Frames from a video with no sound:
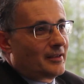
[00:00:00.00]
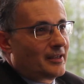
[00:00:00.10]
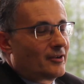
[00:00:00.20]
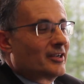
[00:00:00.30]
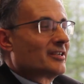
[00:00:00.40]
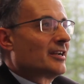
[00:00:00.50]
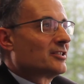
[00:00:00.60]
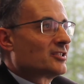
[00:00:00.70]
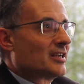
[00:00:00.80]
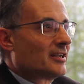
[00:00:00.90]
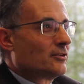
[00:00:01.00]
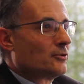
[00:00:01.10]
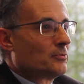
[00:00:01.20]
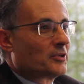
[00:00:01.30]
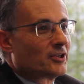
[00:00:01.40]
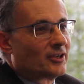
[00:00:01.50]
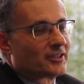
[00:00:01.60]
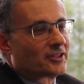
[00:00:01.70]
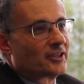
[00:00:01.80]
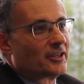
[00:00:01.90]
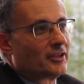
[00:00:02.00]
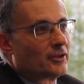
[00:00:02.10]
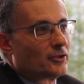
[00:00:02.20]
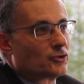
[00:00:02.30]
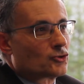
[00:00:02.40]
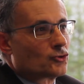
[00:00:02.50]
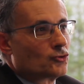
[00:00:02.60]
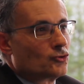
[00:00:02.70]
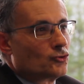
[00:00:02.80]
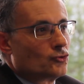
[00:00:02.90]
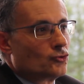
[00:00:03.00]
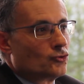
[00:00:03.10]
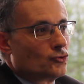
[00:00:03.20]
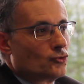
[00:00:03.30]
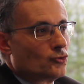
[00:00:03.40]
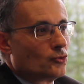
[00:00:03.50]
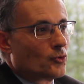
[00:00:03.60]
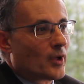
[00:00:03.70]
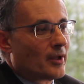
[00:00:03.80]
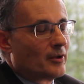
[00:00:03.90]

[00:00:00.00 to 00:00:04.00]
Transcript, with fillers: Yeah, I engaged AUP IT to